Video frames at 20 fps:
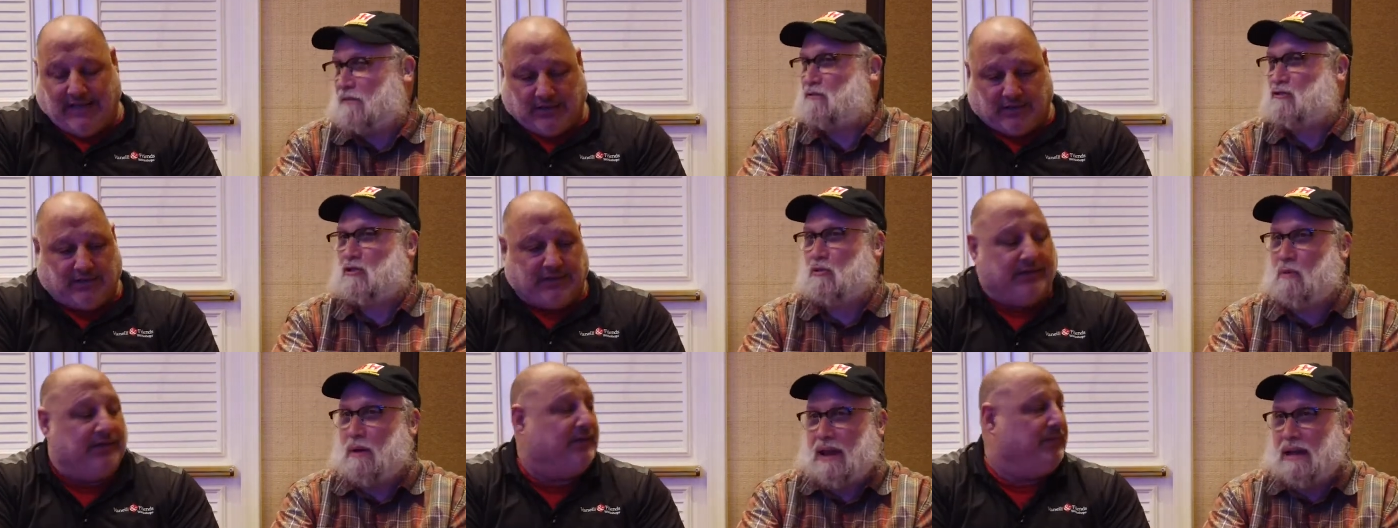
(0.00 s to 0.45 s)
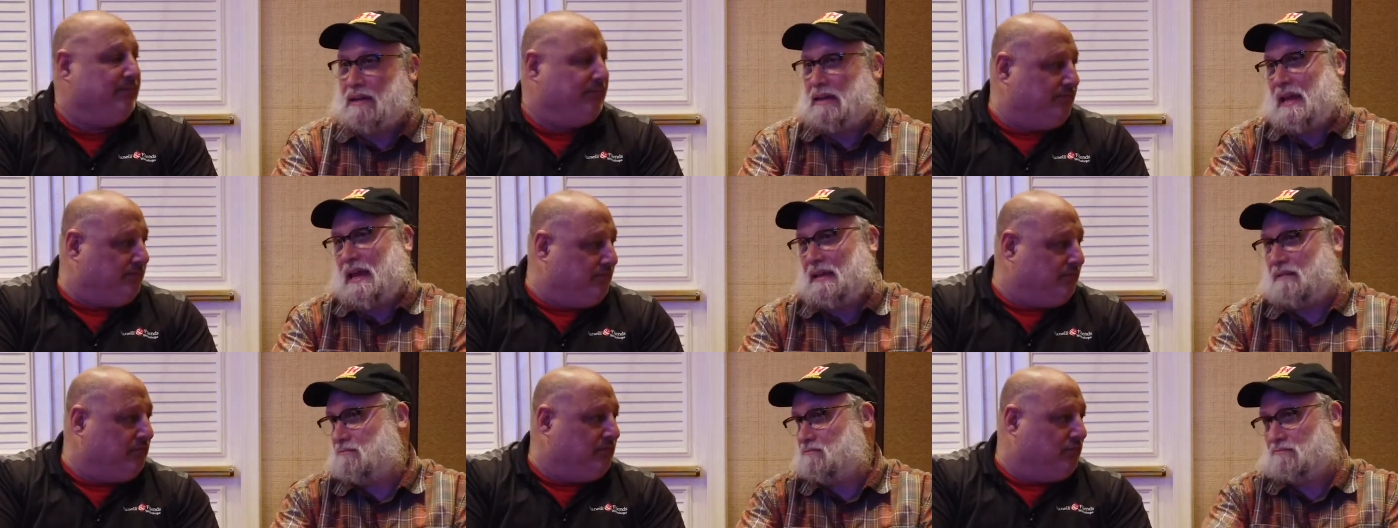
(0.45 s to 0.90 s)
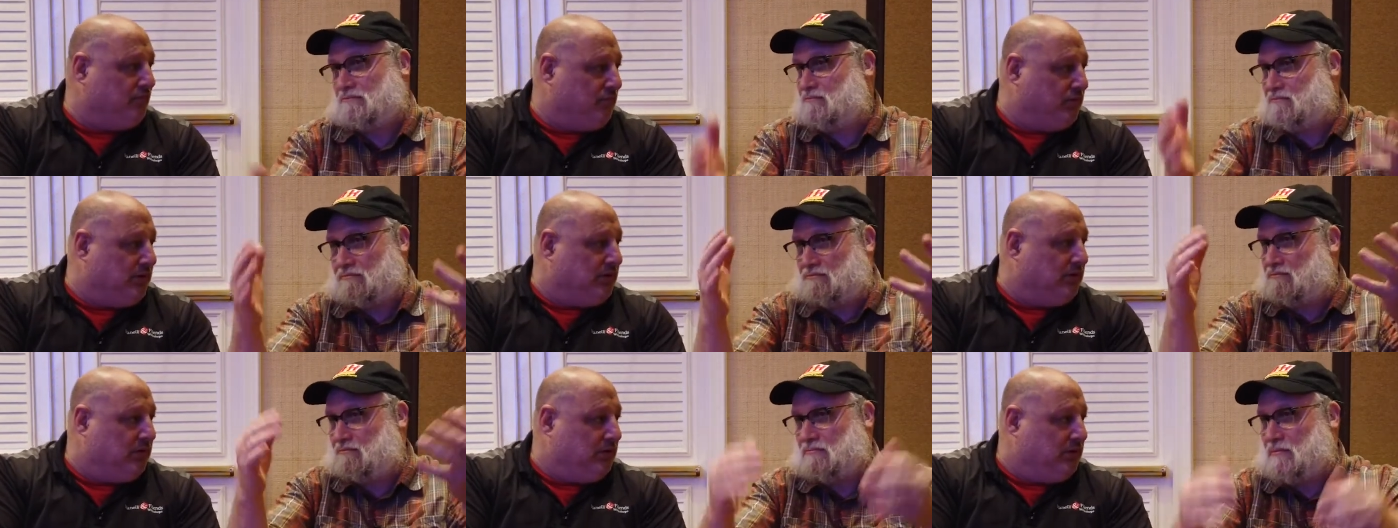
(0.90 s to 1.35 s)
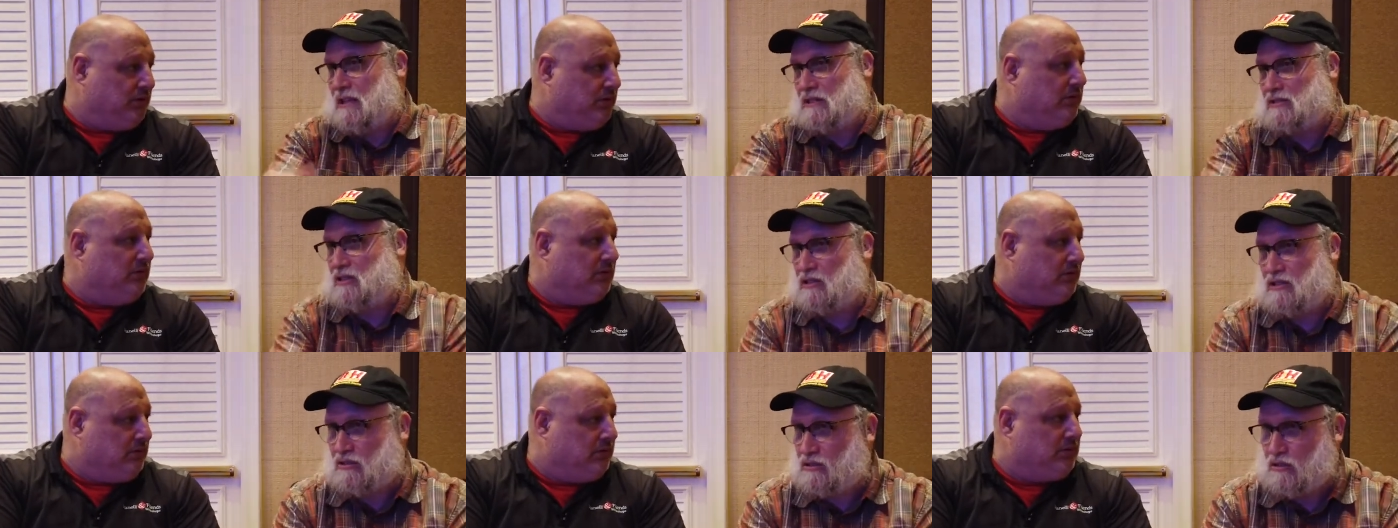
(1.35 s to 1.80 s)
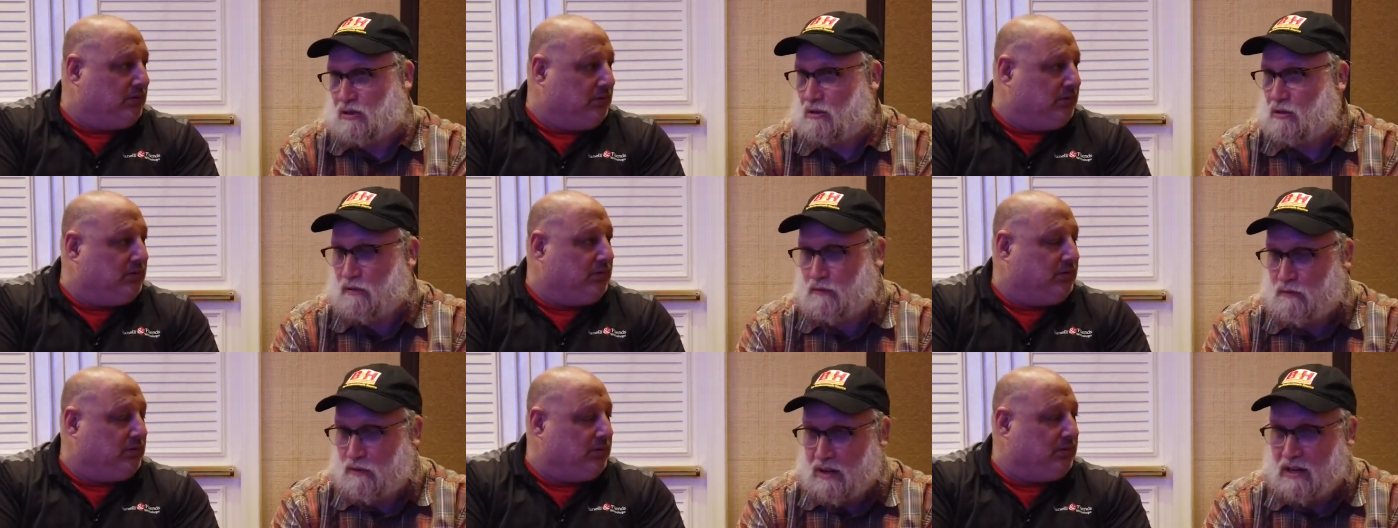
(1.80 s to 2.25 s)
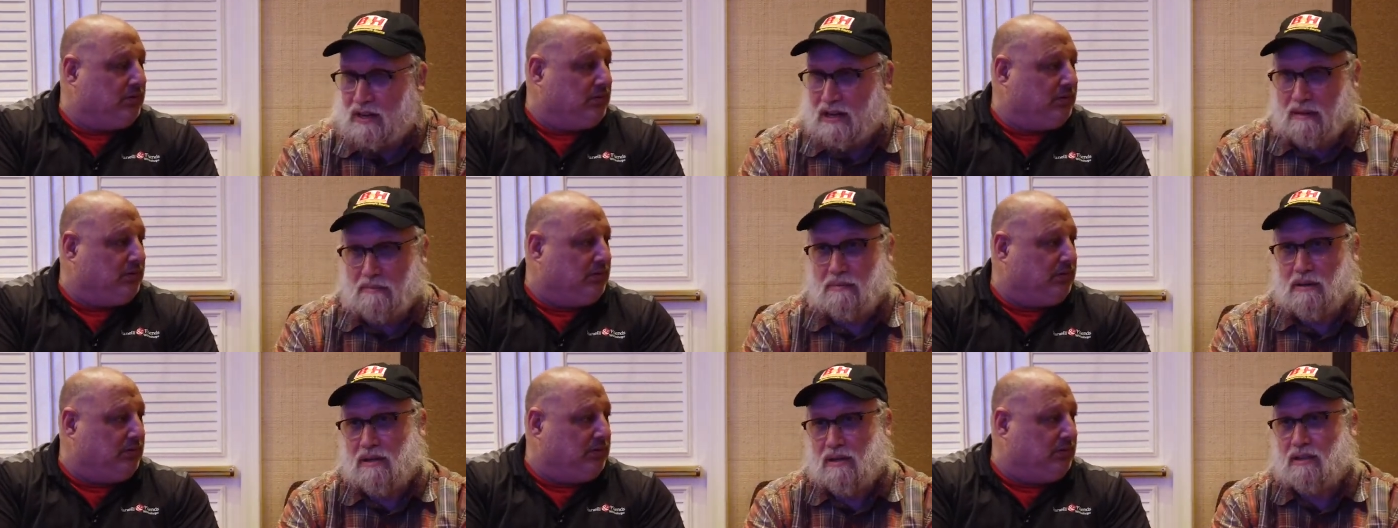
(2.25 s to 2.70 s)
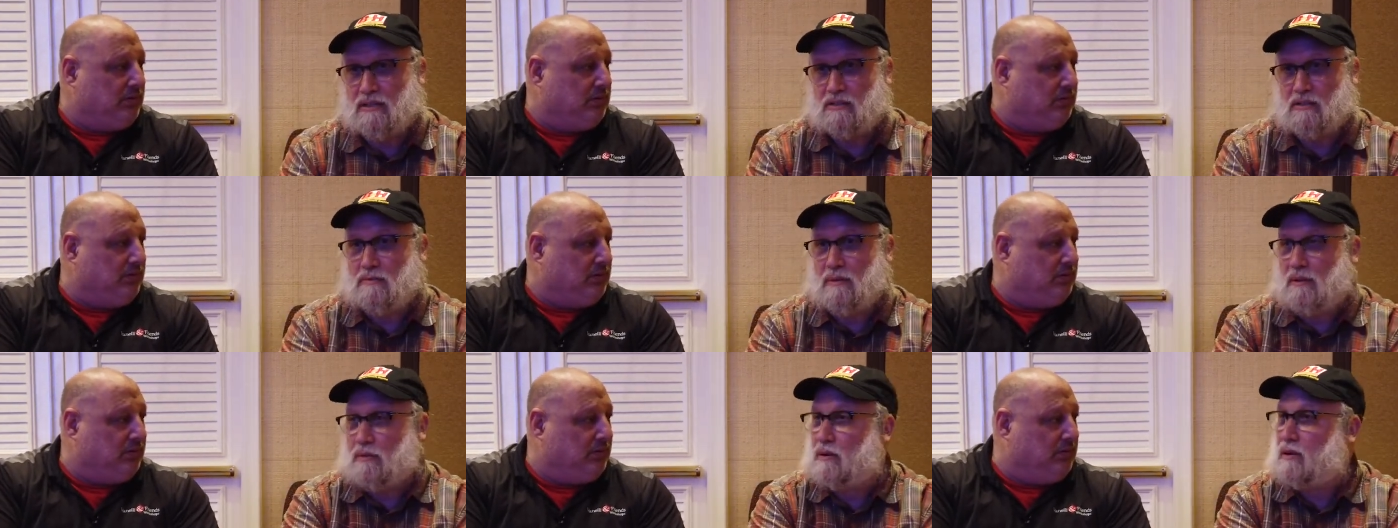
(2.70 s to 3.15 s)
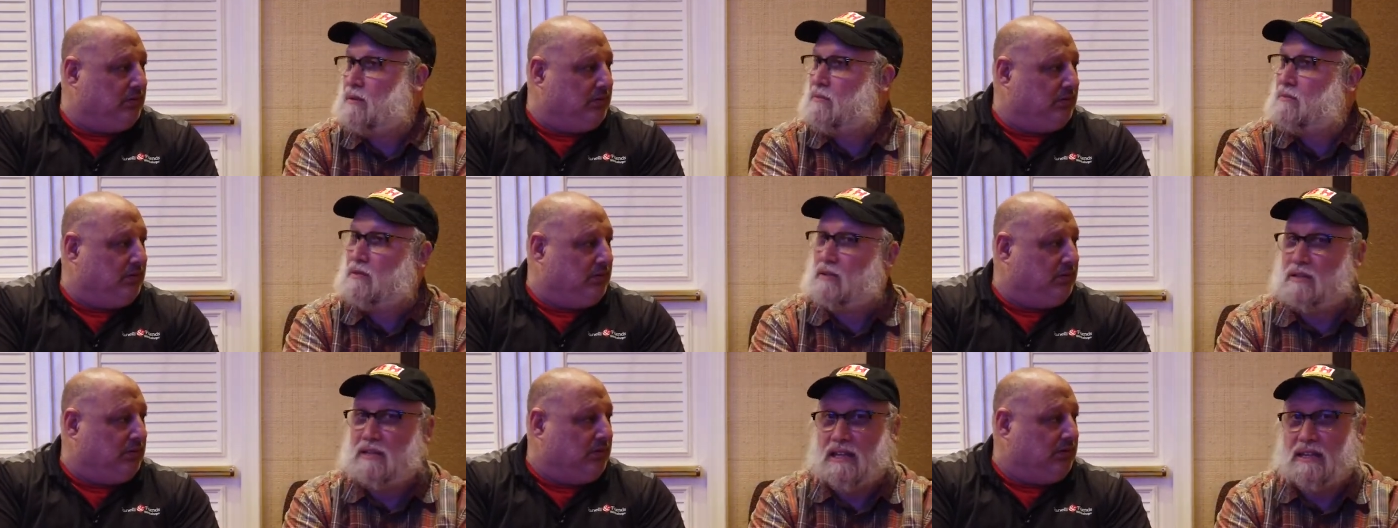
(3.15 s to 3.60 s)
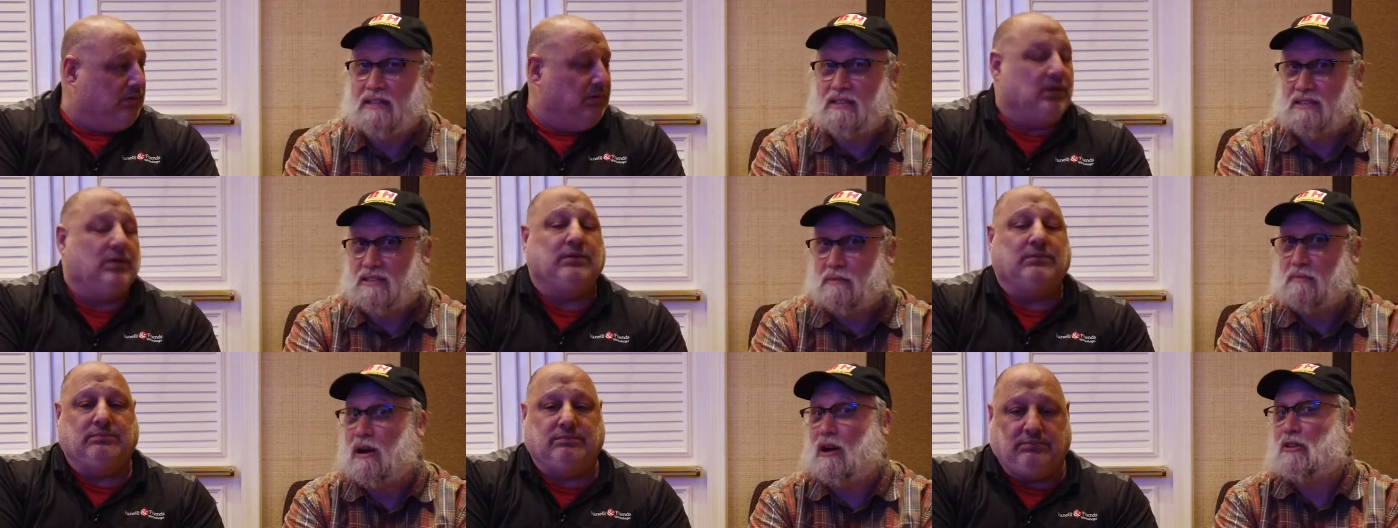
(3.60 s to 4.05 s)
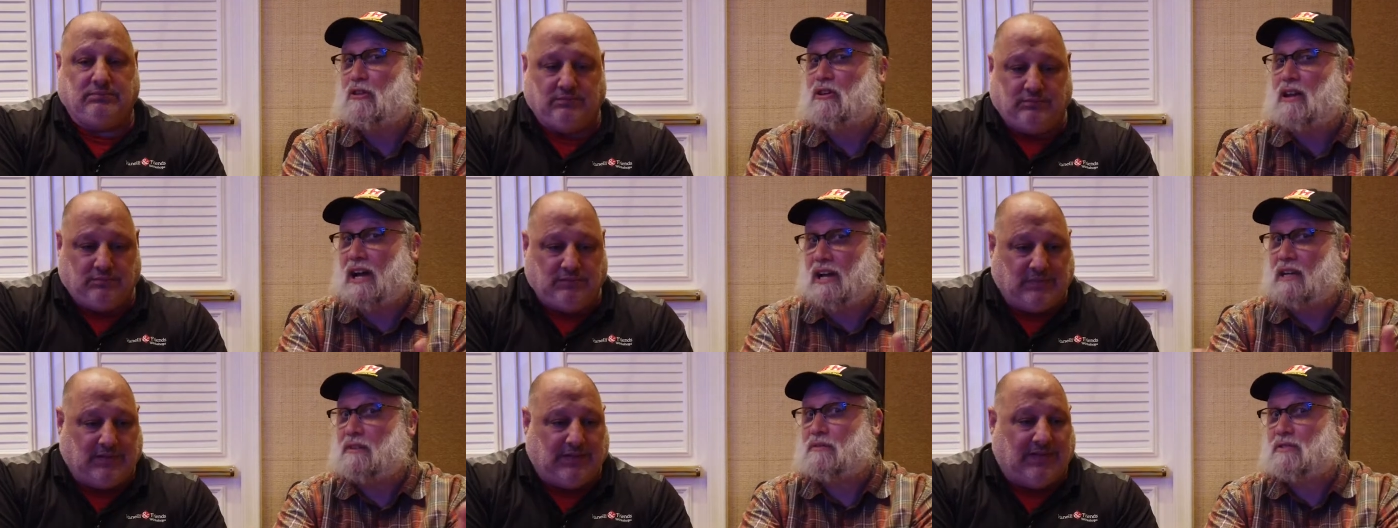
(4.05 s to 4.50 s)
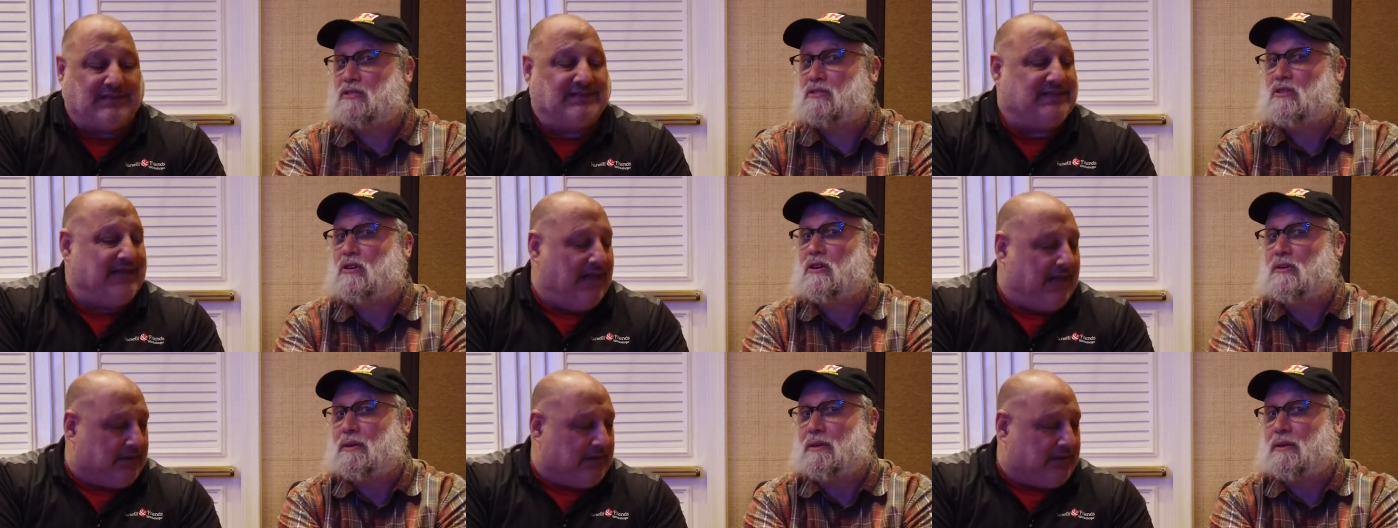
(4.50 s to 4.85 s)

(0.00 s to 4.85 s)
Speaker 1: to f to 8 and and just go to infinity because you may want to be telling some other kind of a exactly.